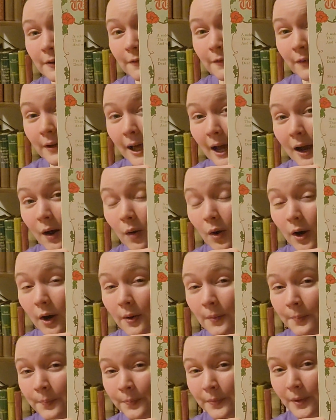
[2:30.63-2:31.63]

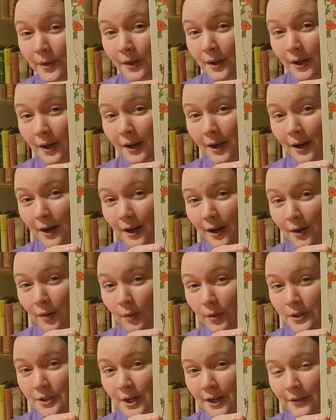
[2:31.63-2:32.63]
flower,
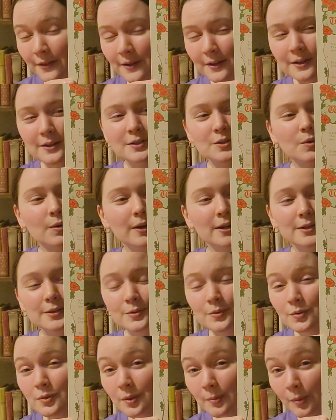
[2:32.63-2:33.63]
which I think is quite
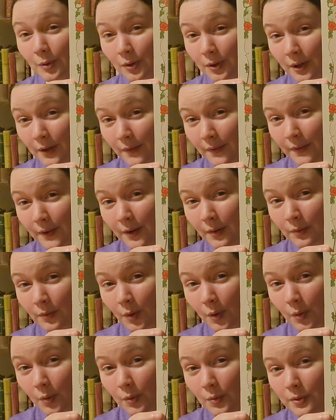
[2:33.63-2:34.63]
suitable given that
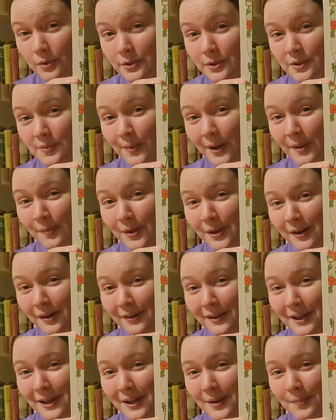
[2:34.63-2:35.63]
Rose is my middle
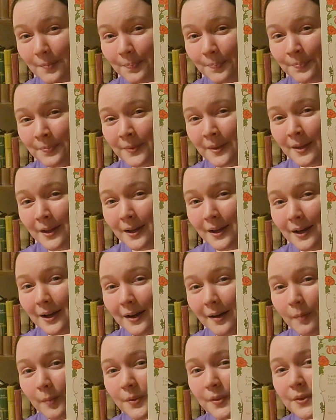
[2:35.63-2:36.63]
name.
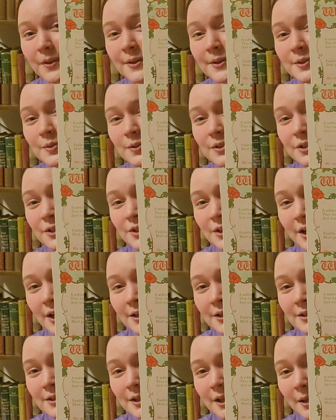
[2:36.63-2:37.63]
But this was
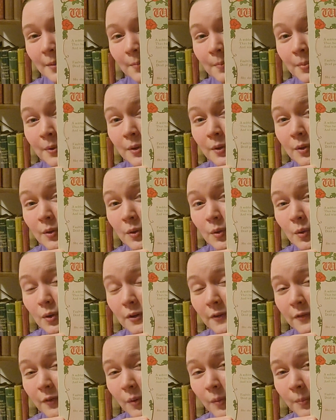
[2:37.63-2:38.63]
just a
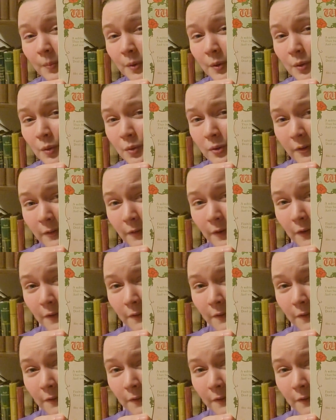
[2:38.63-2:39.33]
beautiful, beautiful